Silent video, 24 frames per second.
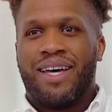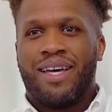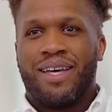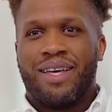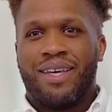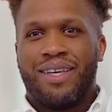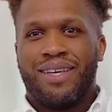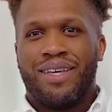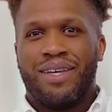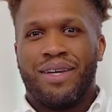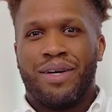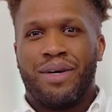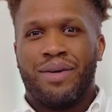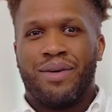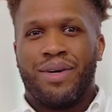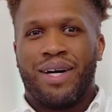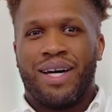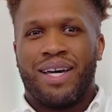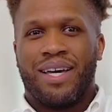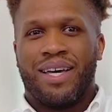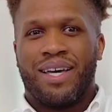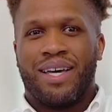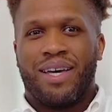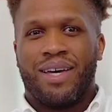You know,
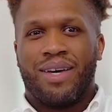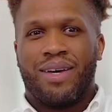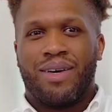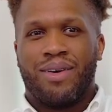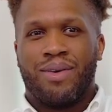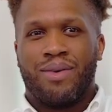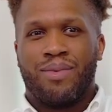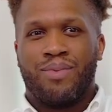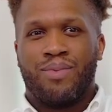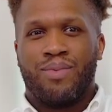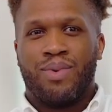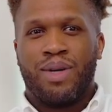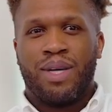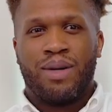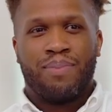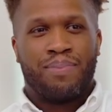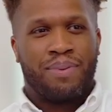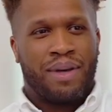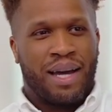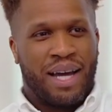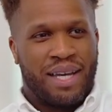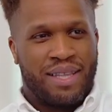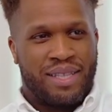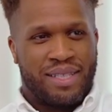we
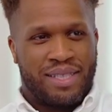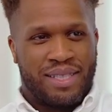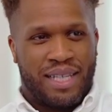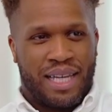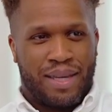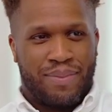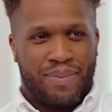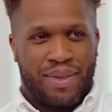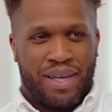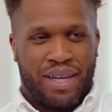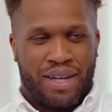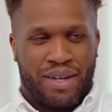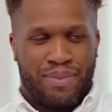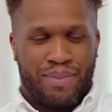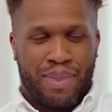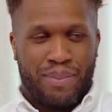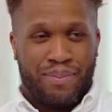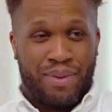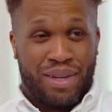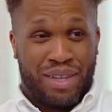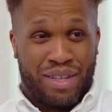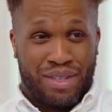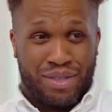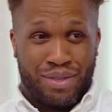applied the same year. My
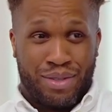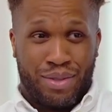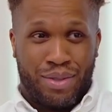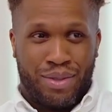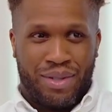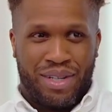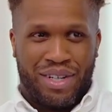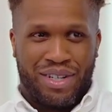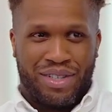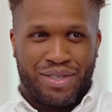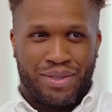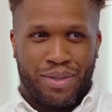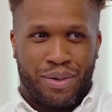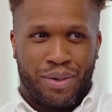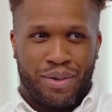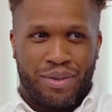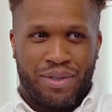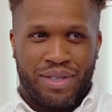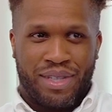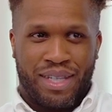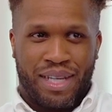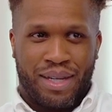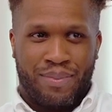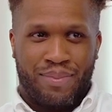brother's 2 years
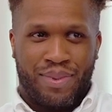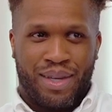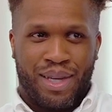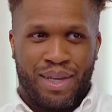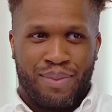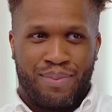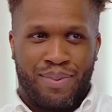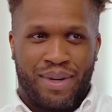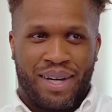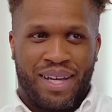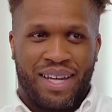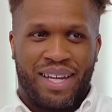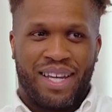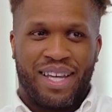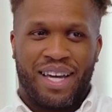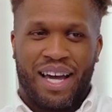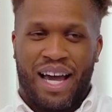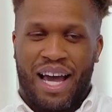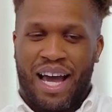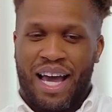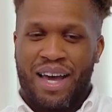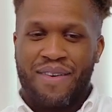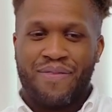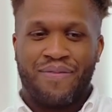older than me, but
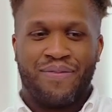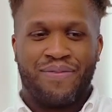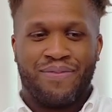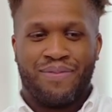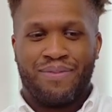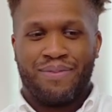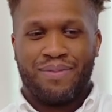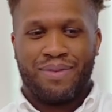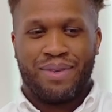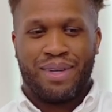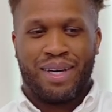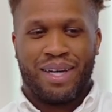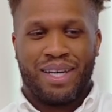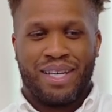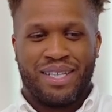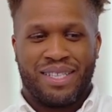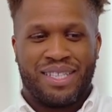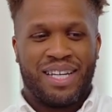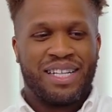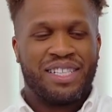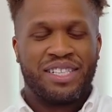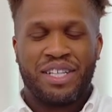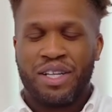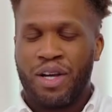I've
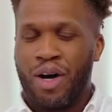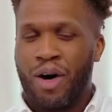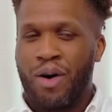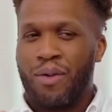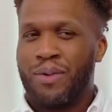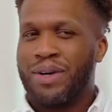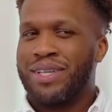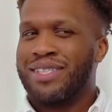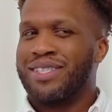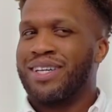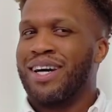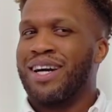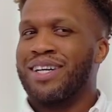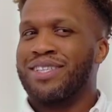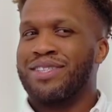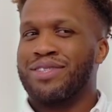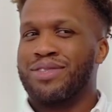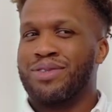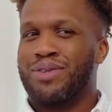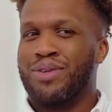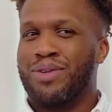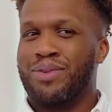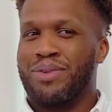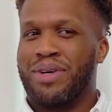essentially always gone to
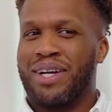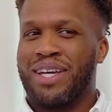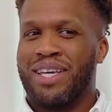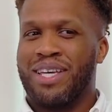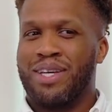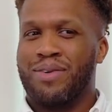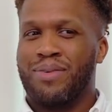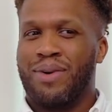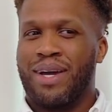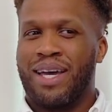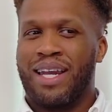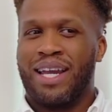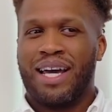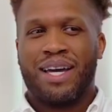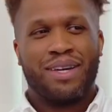school where he went.